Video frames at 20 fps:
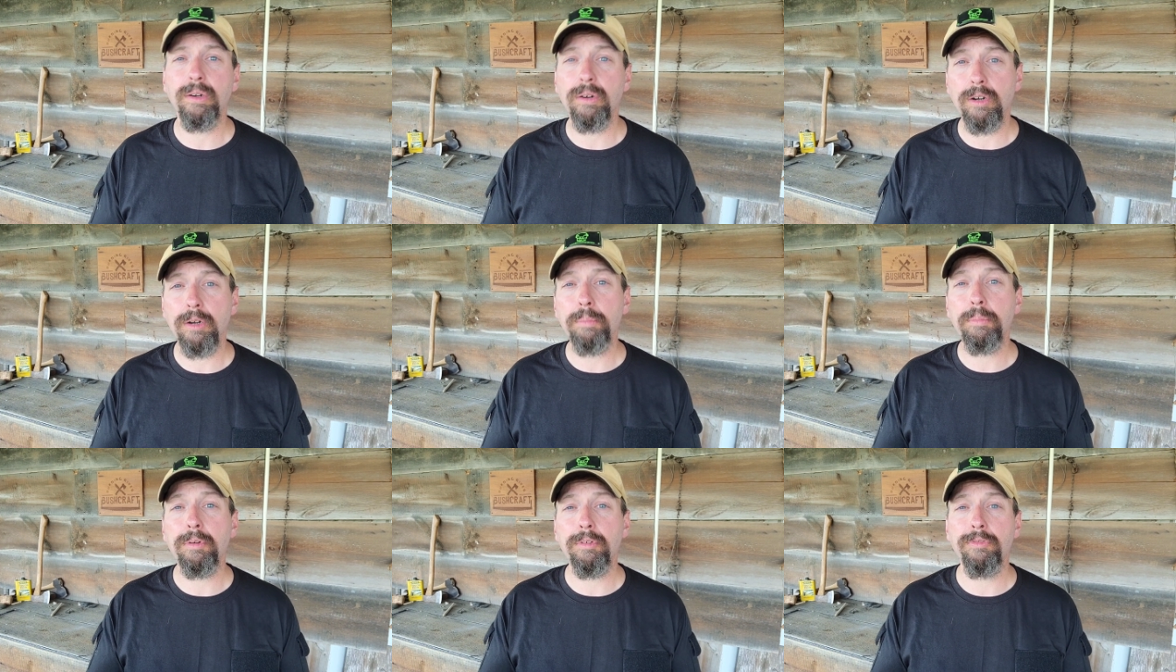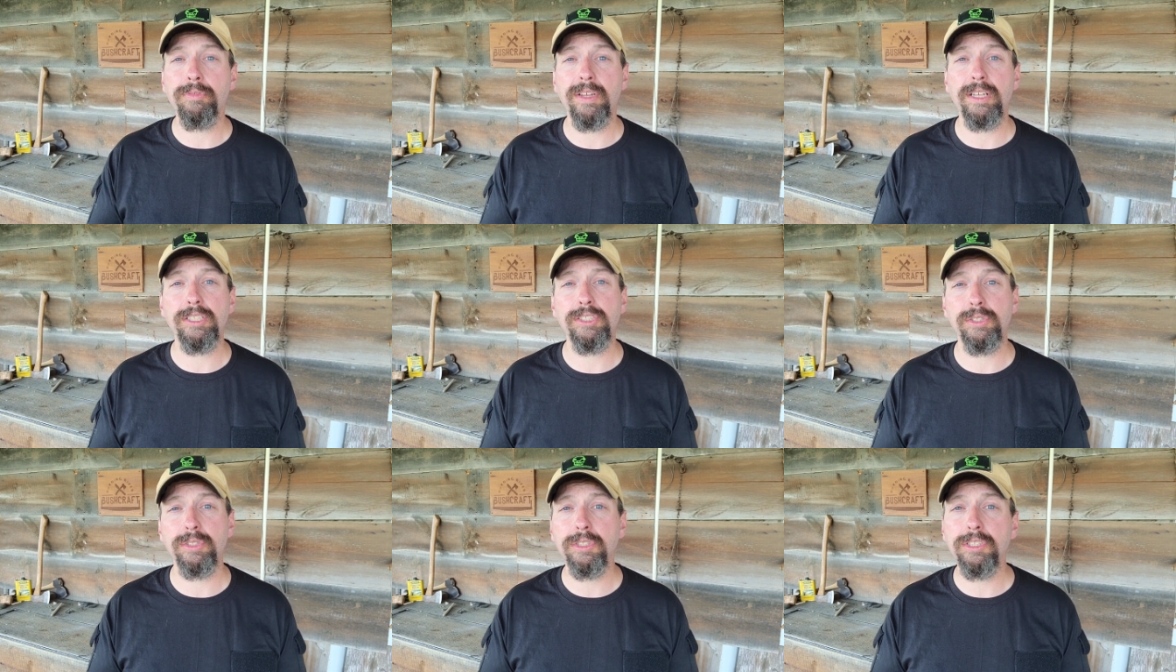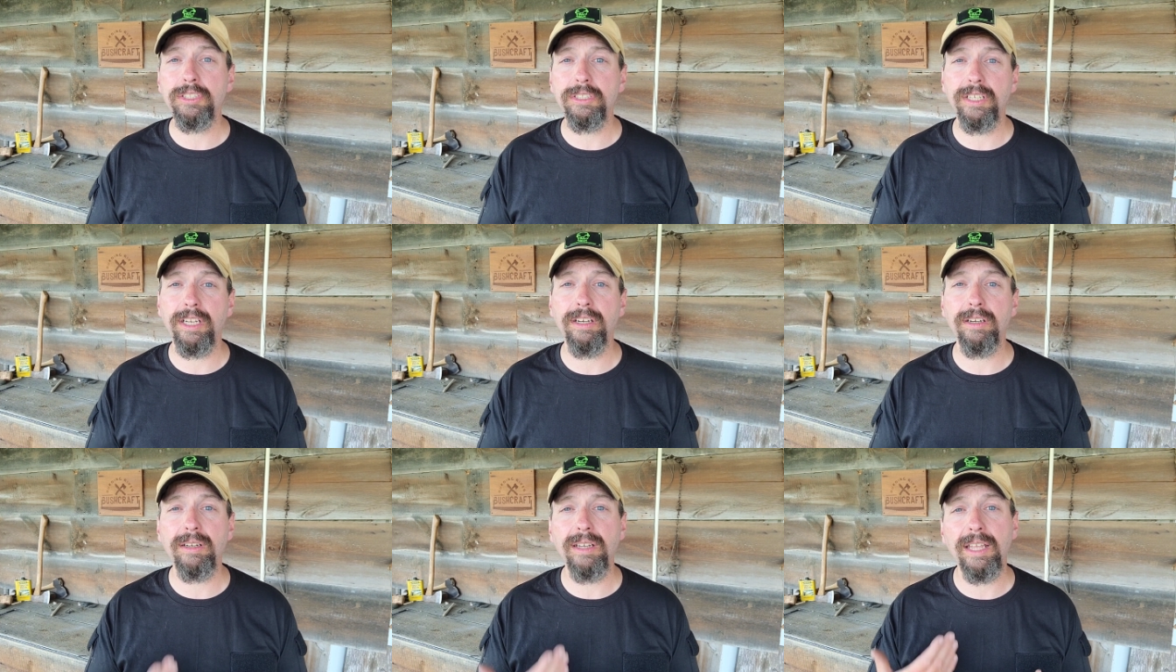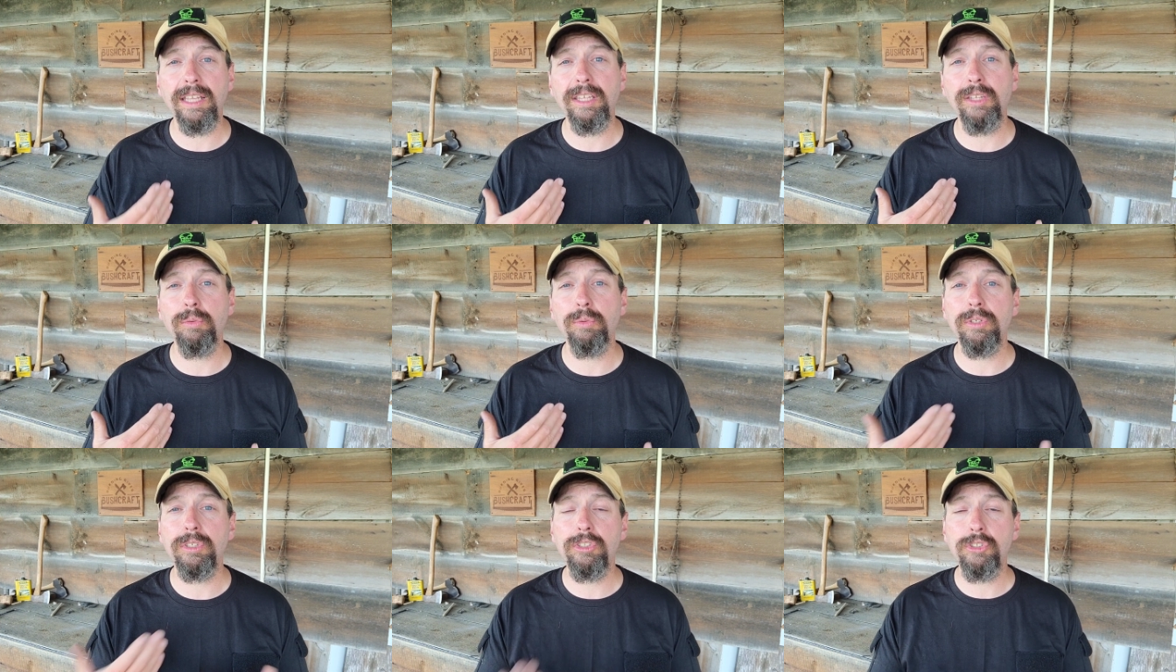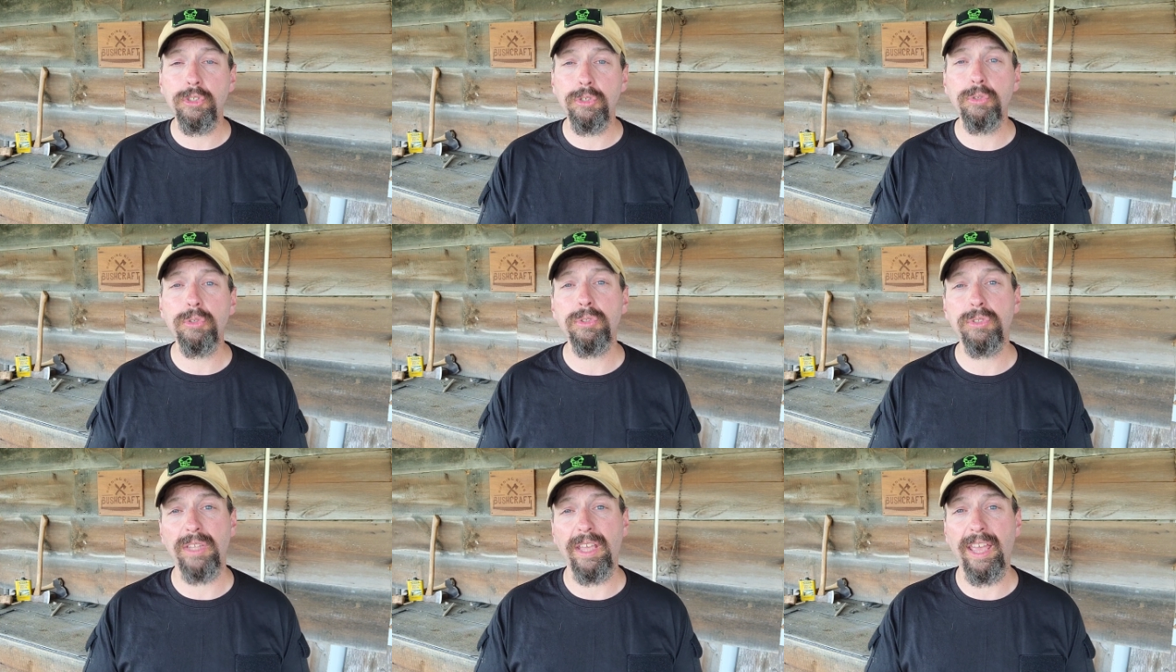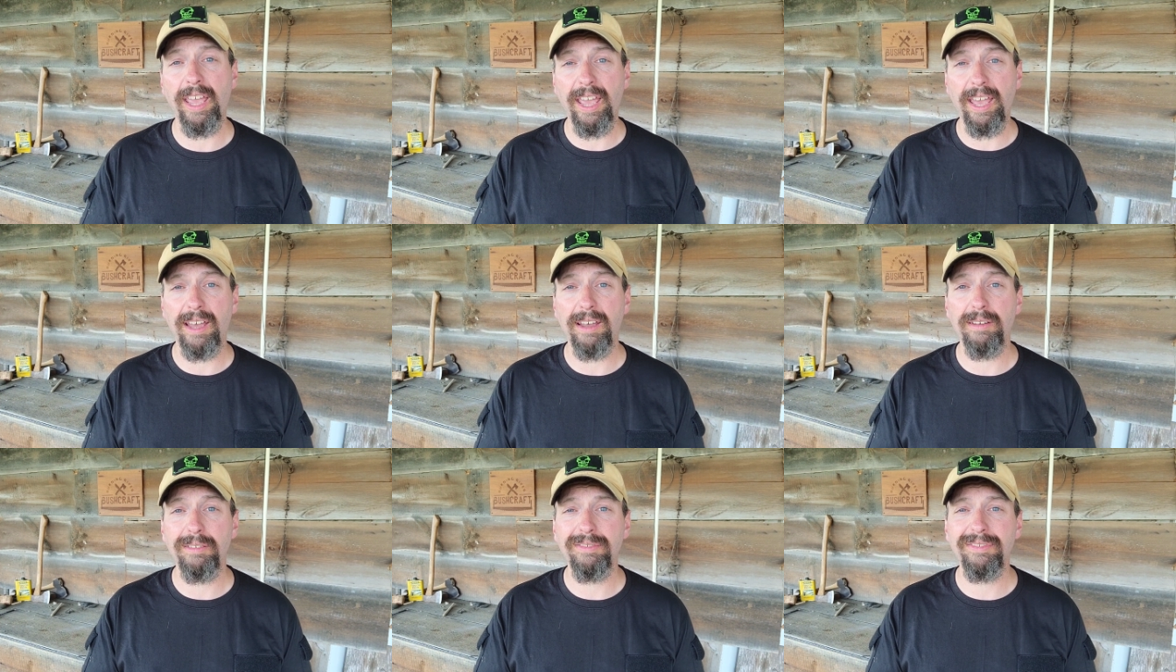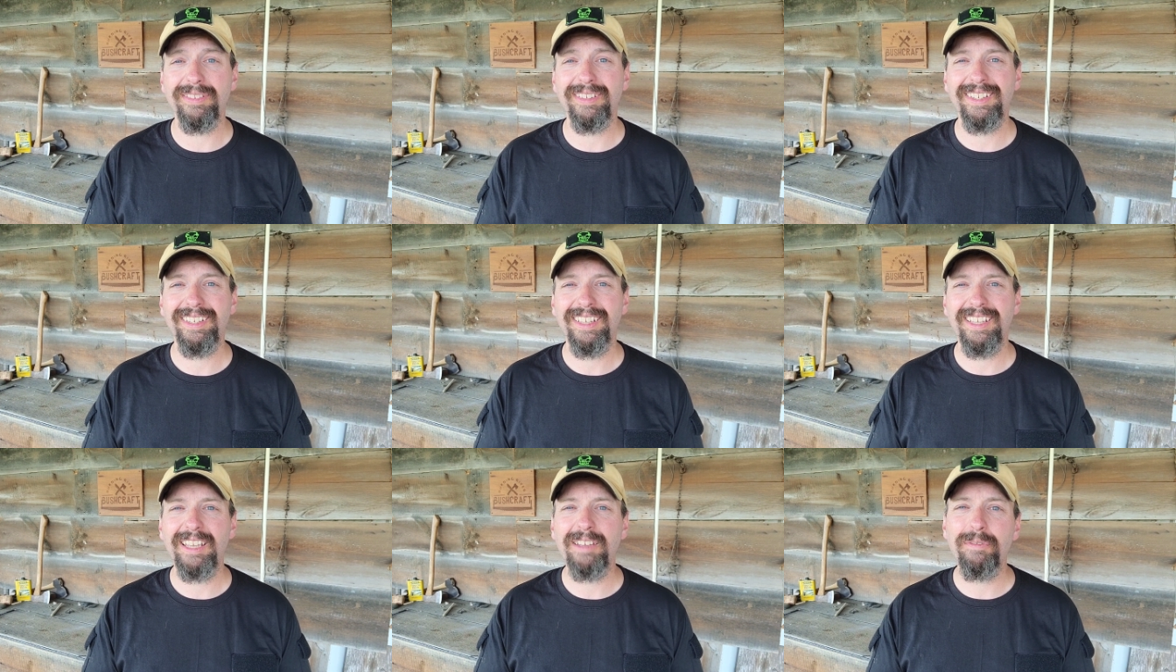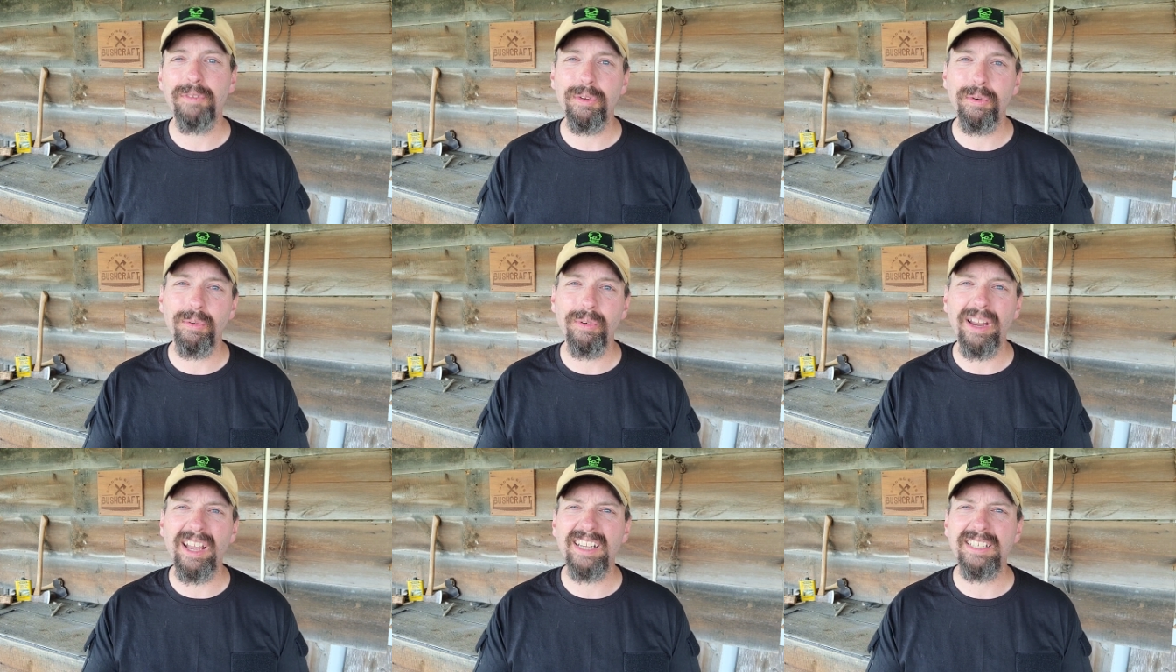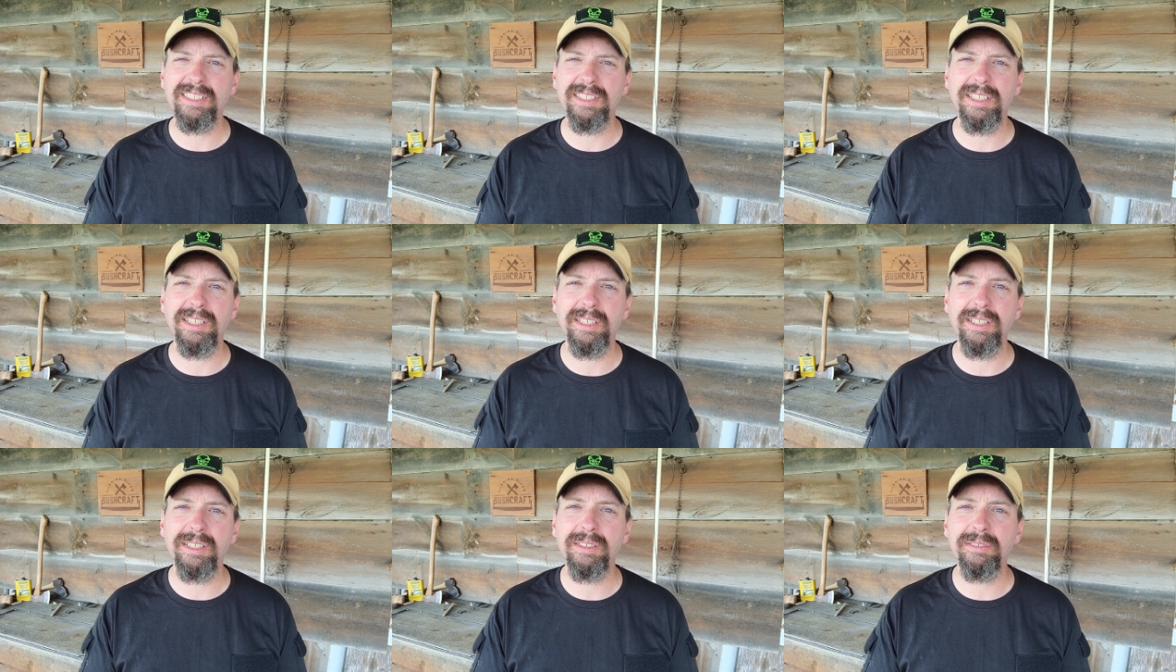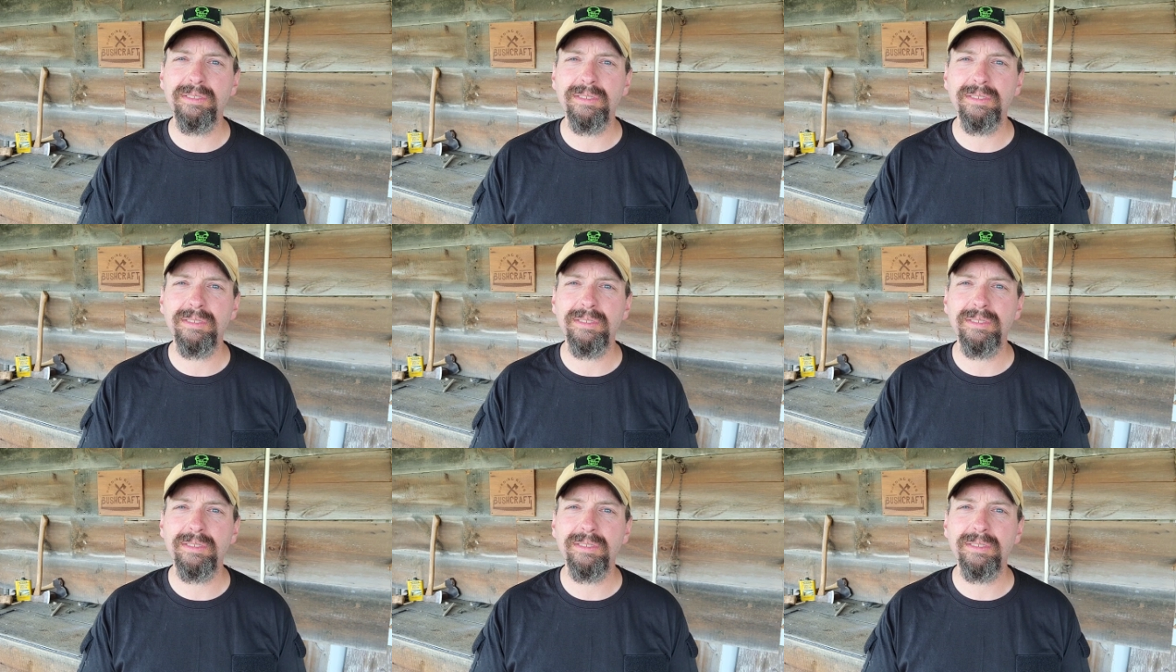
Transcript: or a professional snare like you would choose to have if you were actually